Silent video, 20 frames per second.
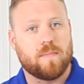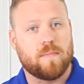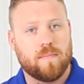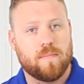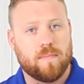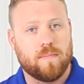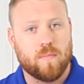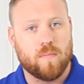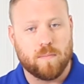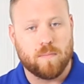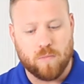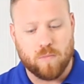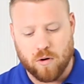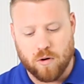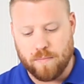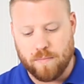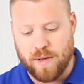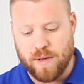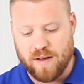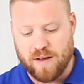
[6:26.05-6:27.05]

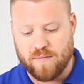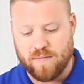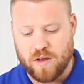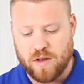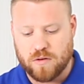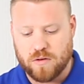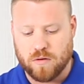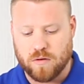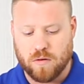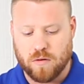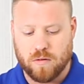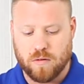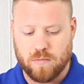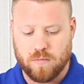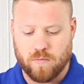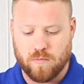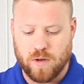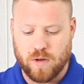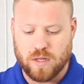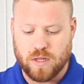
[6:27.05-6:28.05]
more beneficial
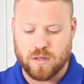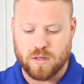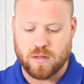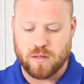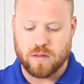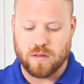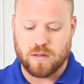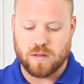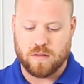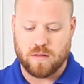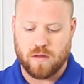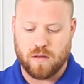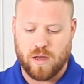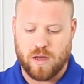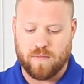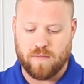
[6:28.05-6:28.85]
reasons